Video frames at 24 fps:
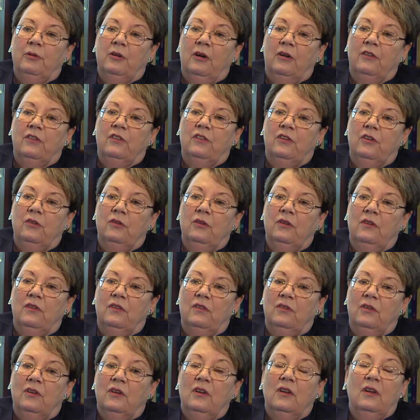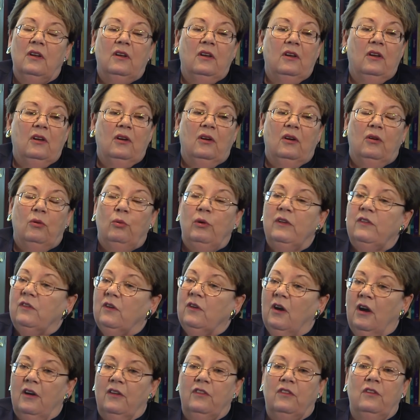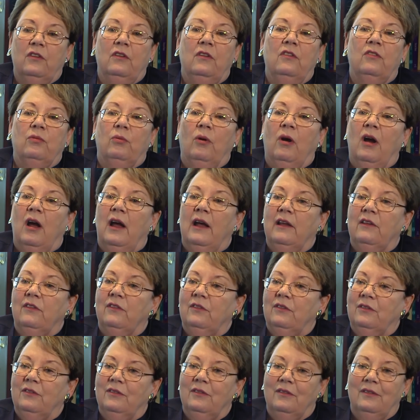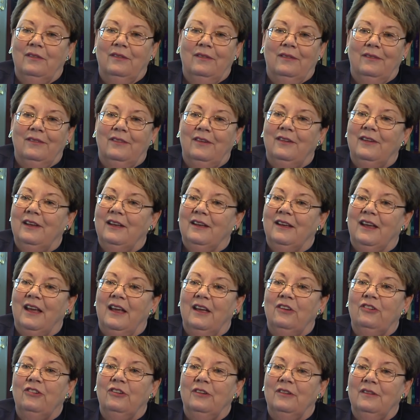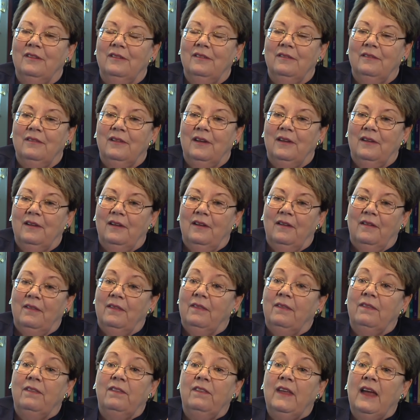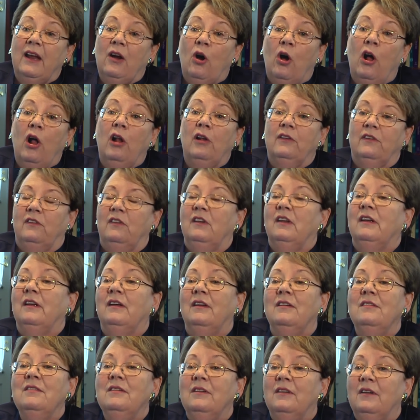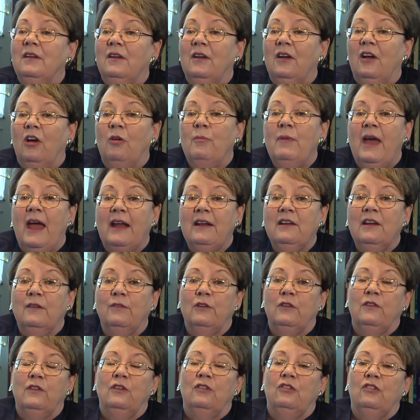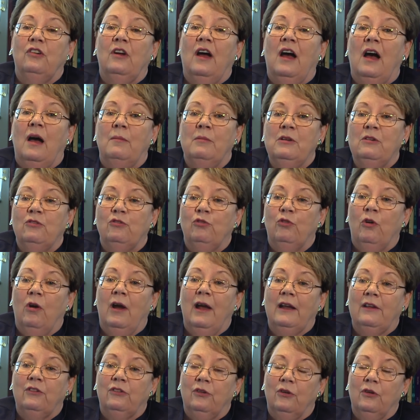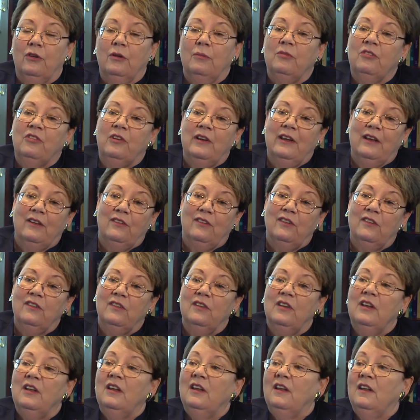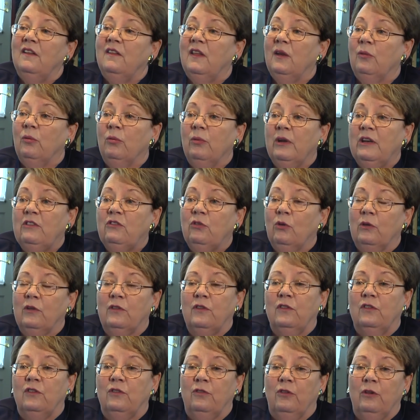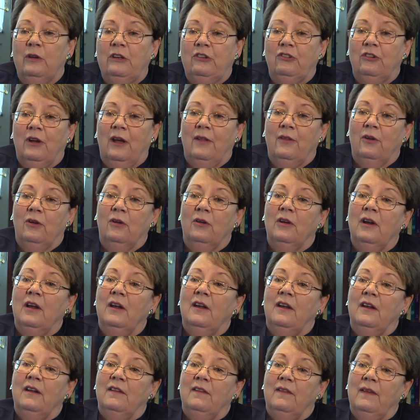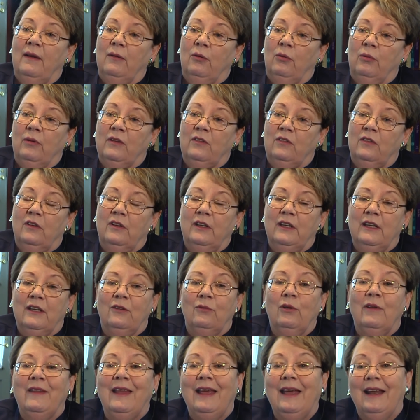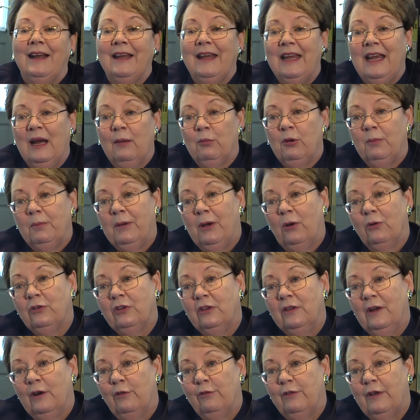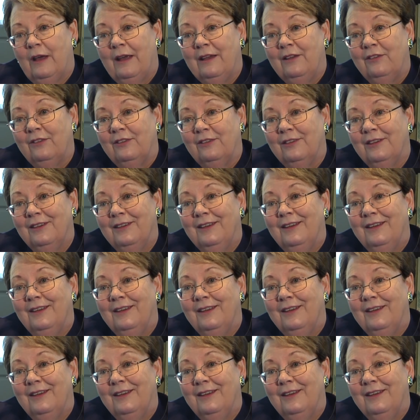in our students, we saw our students rise to the occasion. Yeah. They all did a magnificent job in trying circumstances. They were resources for each other. They were resilient when they had a camera poked in their face.